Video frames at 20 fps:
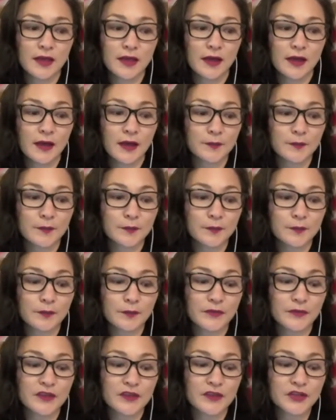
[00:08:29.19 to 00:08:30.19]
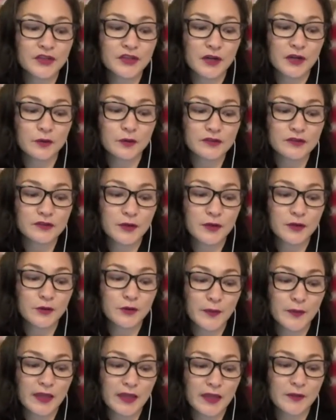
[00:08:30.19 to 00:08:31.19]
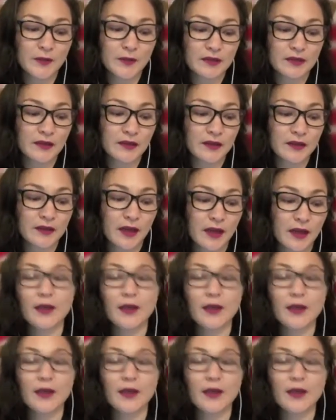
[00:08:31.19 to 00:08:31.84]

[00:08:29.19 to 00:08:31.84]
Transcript: the general tone made me think